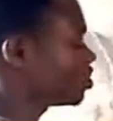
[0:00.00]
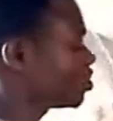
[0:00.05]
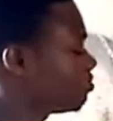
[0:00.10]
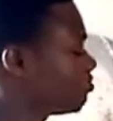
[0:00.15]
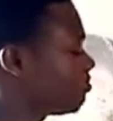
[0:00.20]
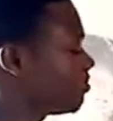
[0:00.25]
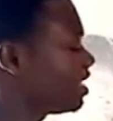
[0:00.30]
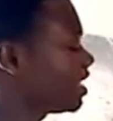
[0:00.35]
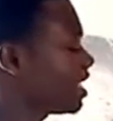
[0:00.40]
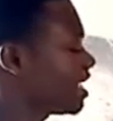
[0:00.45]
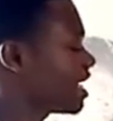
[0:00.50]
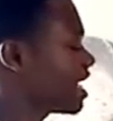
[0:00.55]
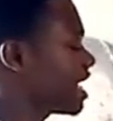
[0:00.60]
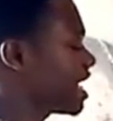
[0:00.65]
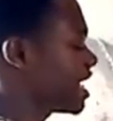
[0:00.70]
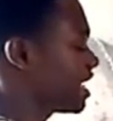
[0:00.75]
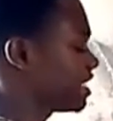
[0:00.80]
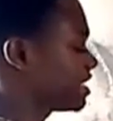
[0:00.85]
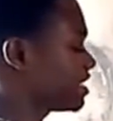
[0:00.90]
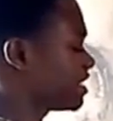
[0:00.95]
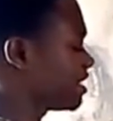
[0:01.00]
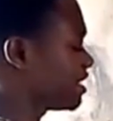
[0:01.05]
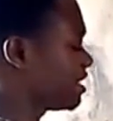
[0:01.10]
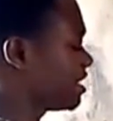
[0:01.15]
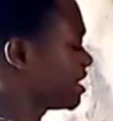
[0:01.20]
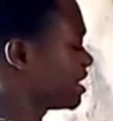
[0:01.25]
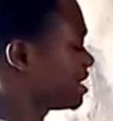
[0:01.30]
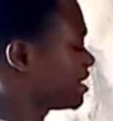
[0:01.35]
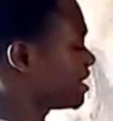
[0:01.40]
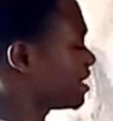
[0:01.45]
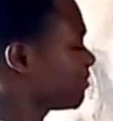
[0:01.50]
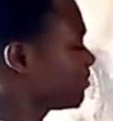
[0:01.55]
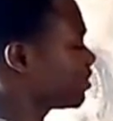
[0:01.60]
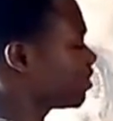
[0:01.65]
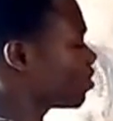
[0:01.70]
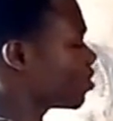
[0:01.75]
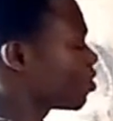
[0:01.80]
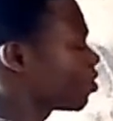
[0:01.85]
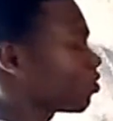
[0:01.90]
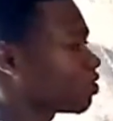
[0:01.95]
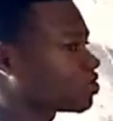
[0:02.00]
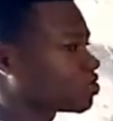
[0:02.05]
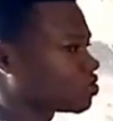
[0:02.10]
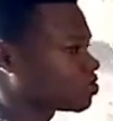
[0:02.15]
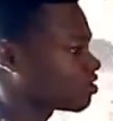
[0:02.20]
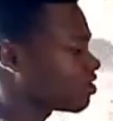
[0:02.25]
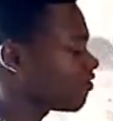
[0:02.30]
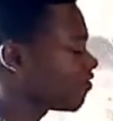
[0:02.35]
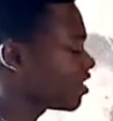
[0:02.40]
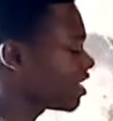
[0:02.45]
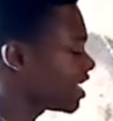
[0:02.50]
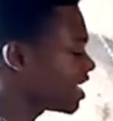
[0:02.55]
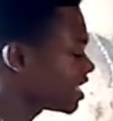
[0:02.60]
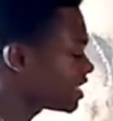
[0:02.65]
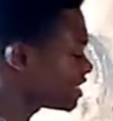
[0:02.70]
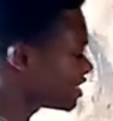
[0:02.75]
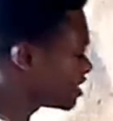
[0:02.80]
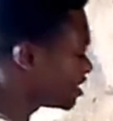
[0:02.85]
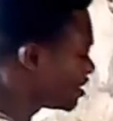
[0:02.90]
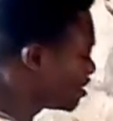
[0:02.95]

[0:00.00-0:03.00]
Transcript: to make x the subject or want to solve for x,